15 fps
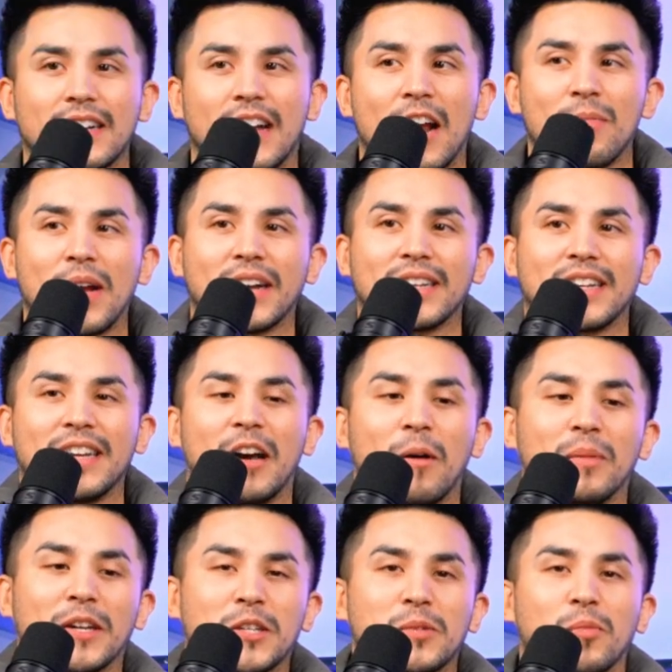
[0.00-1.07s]
chiropractic could
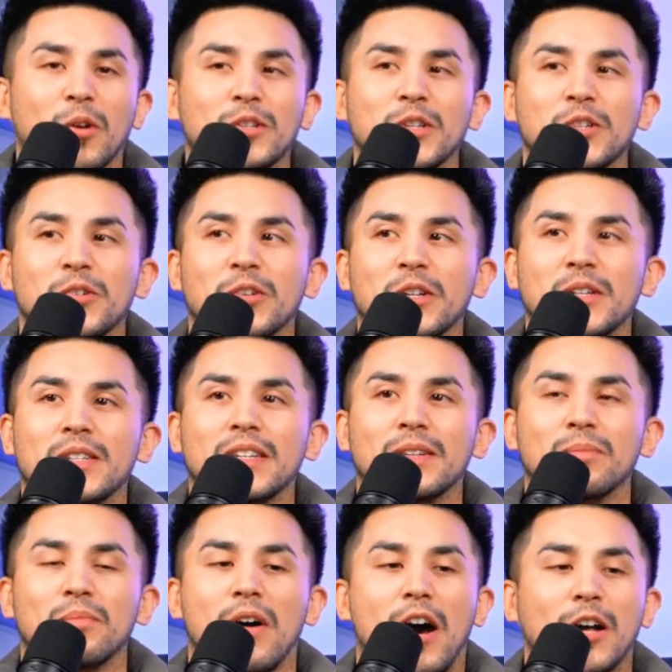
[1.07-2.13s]
help like sports injuries
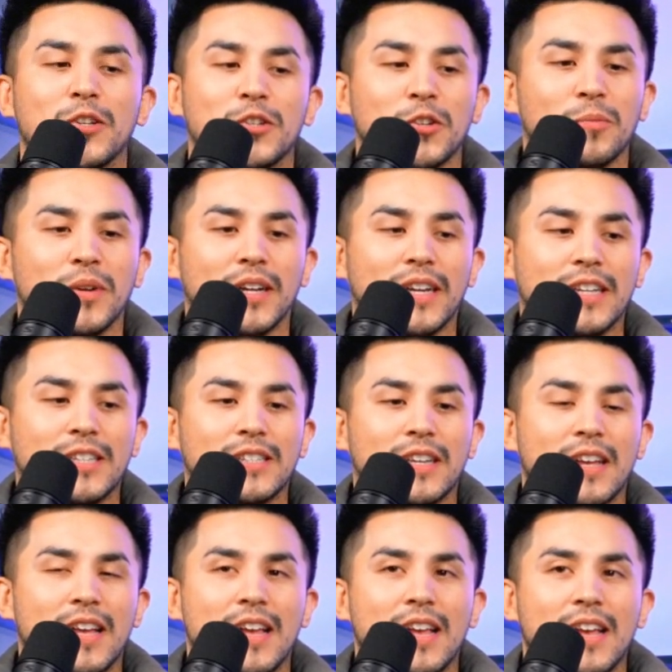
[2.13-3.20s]
and posture, but it's
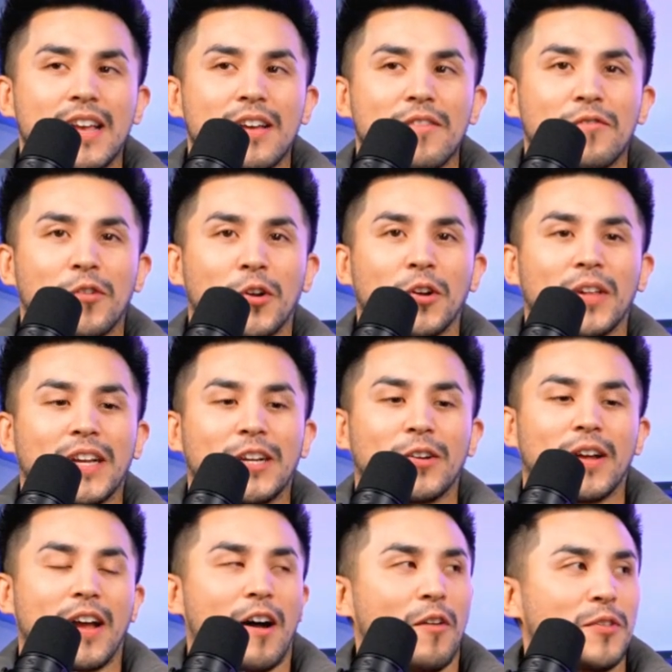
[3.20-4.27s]
for
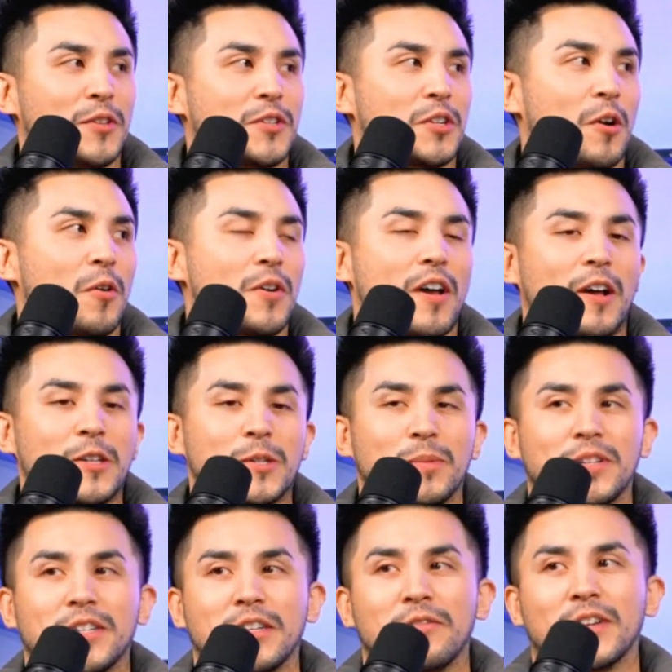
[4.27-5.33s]
your health is so
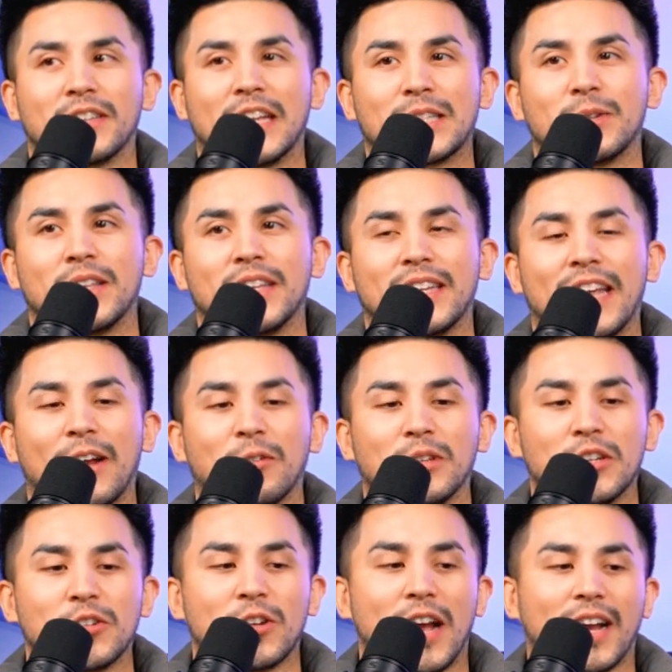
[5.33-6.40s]
non-specific. That's why they can't
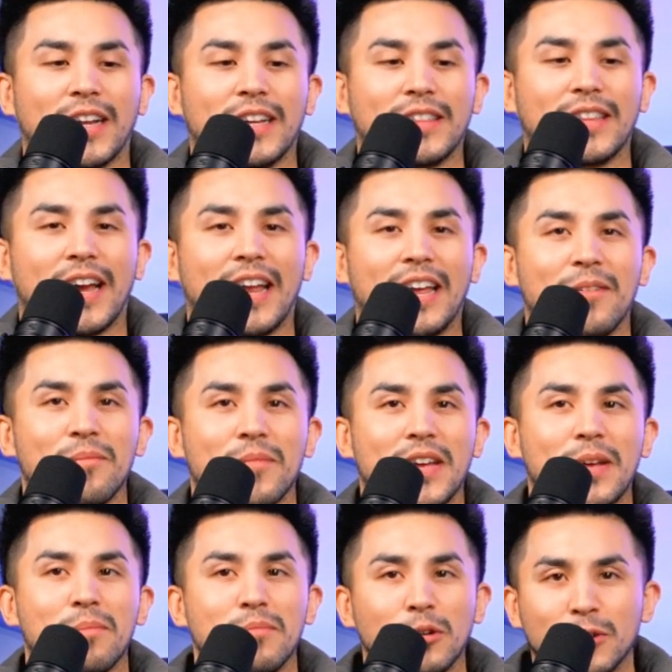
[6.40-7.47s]
really track it. That
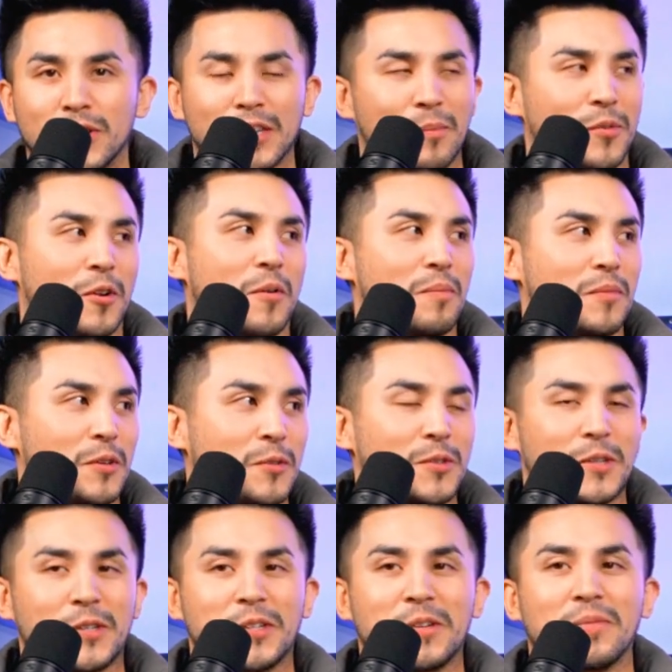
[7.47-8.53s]
it boosts up your immune
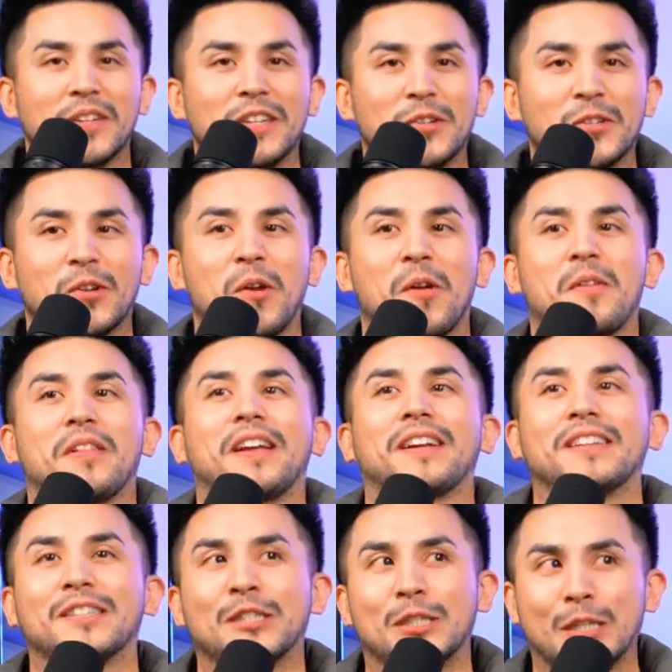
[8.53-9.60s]
system, then you start like
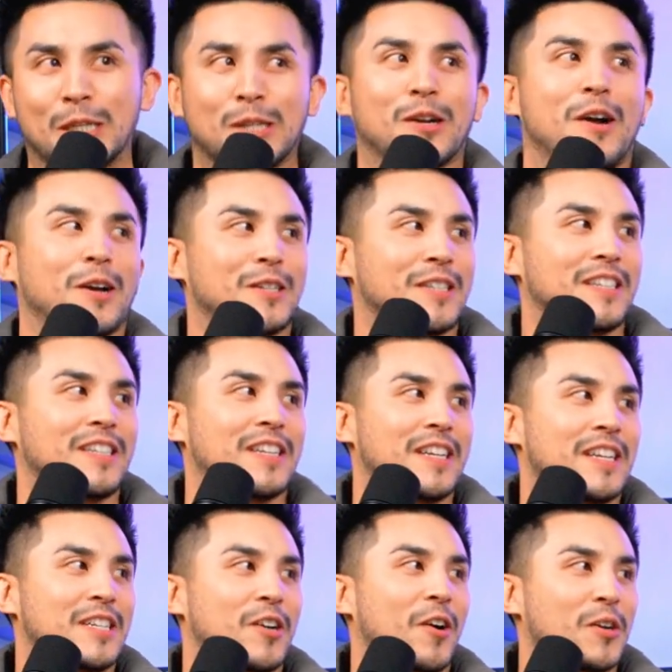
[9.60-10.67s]
detoxing,
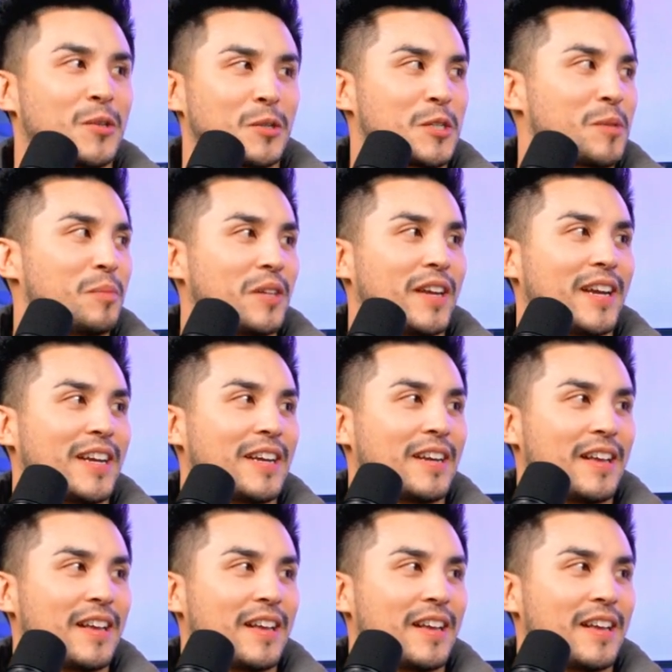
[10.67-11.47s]
and it's hard to explain.